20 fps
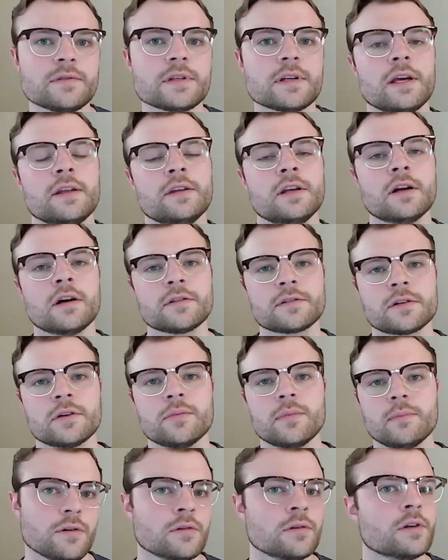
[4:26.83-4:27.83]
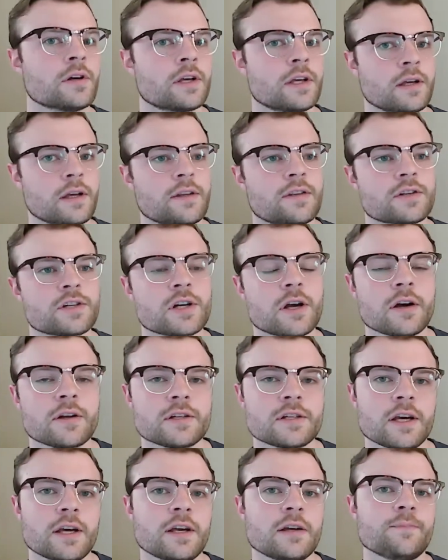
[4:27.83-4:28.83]
and then also looking at the
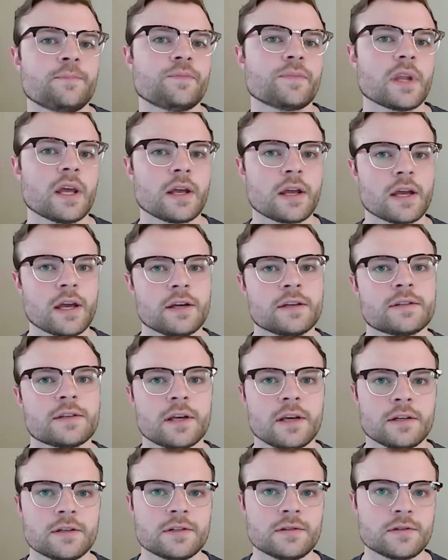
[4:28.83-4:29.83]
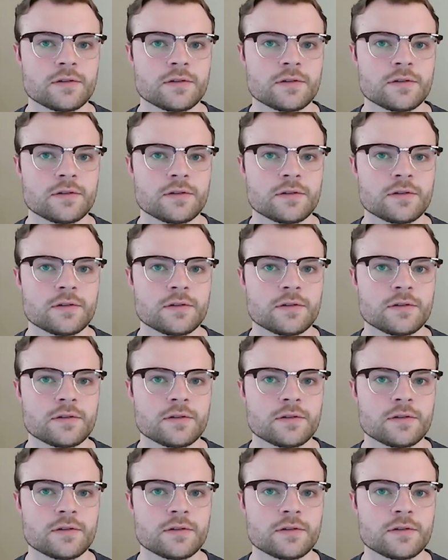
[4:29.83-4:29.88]
Seanchan in case they